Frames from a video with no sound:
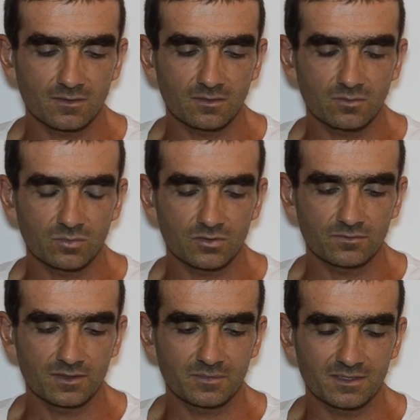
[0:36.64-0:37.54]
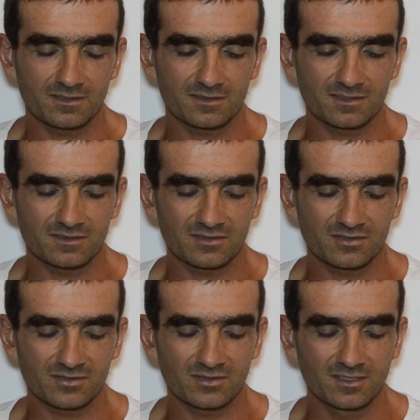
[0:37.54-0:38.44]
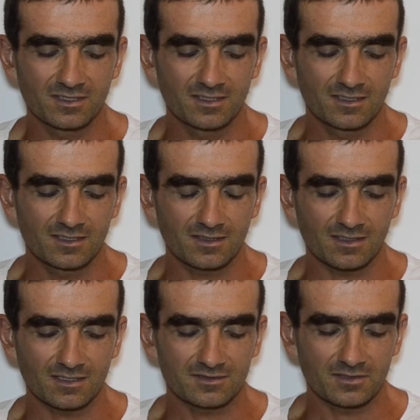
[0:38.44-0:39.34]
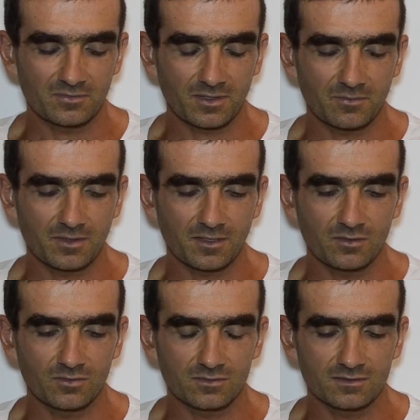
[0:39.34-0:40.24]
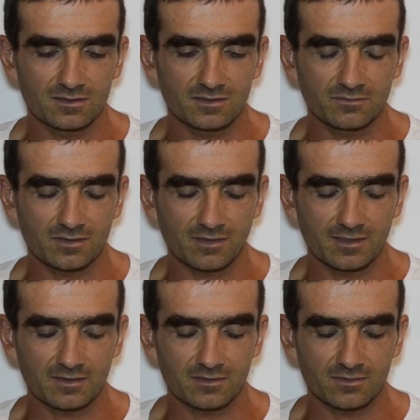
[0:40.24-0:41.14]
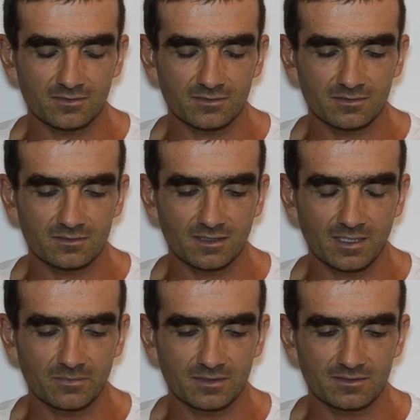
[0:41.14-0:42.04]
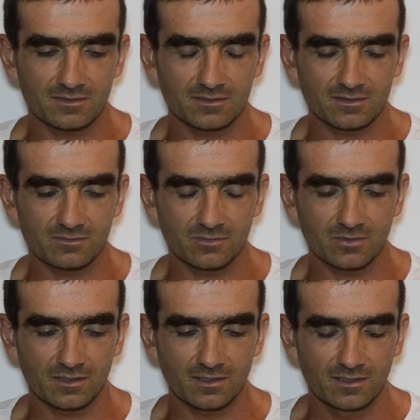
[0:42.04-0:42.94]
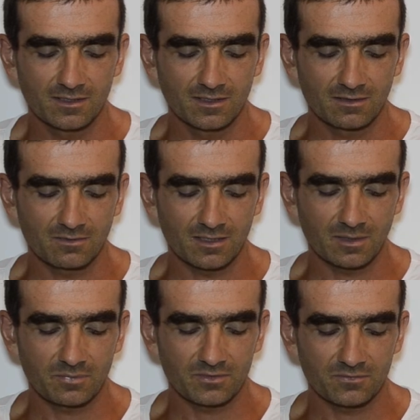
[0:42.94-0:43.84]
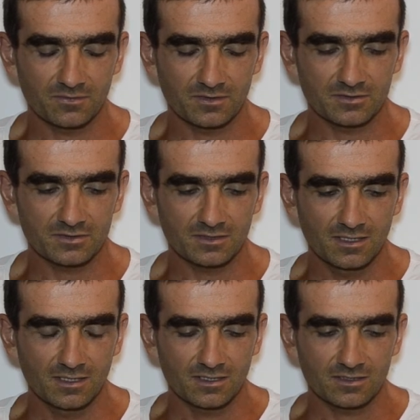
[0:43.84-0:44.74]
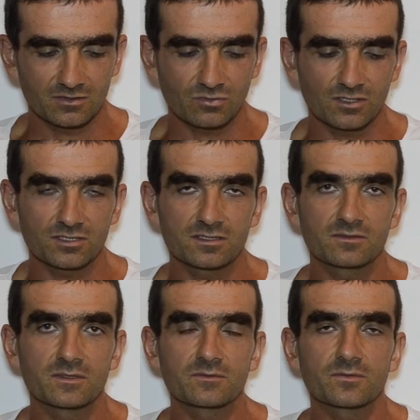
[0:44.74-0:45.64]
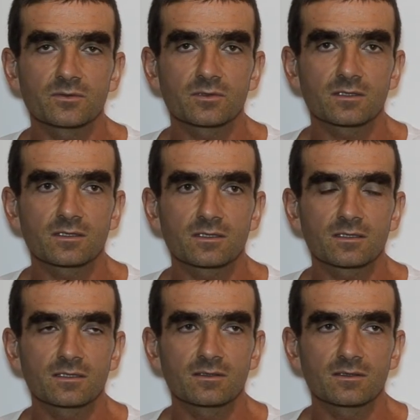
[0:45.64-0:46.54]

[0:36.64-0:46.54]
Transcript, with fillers: now both of them ha had the uh, last day really really good and they were running all the time and they were really really happy to finish. Surasha then went for her